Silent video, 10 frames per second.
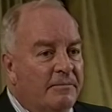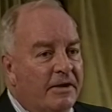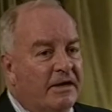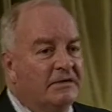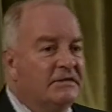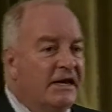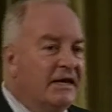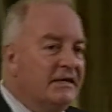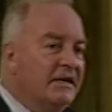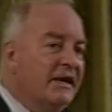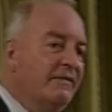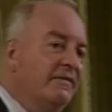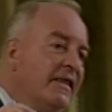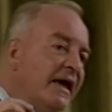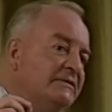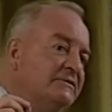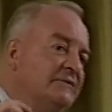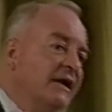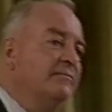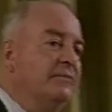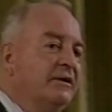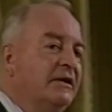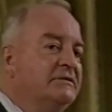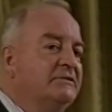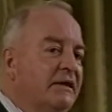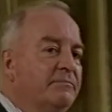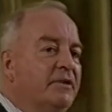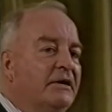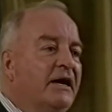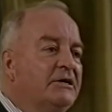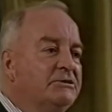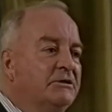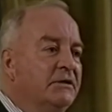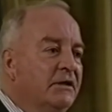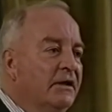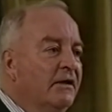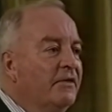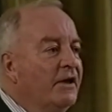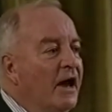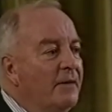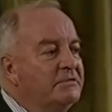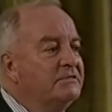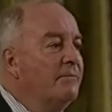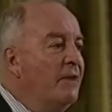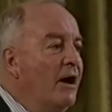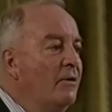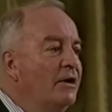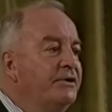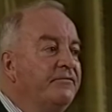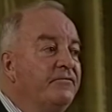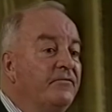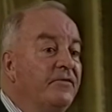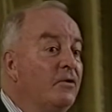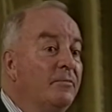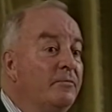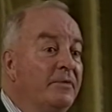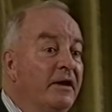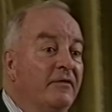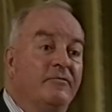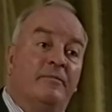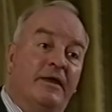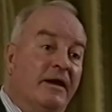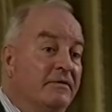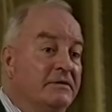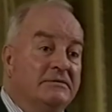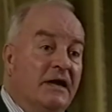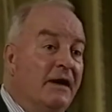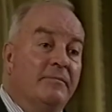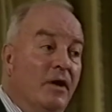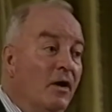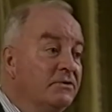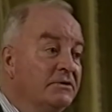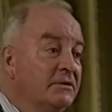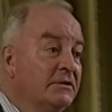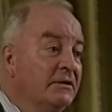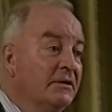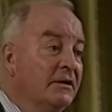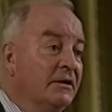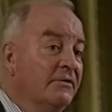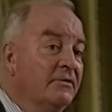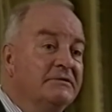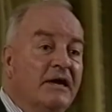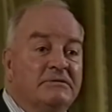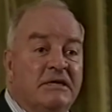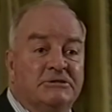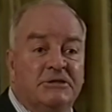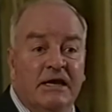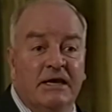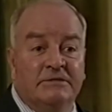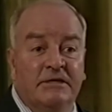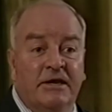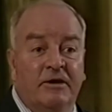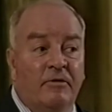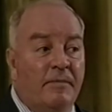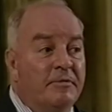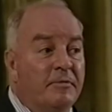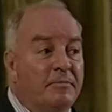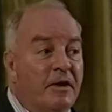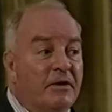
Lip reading: Because hidden in that statement is the implication that I'm somehow a different human being from the others. I'm not. There is no such thing as an incorruptible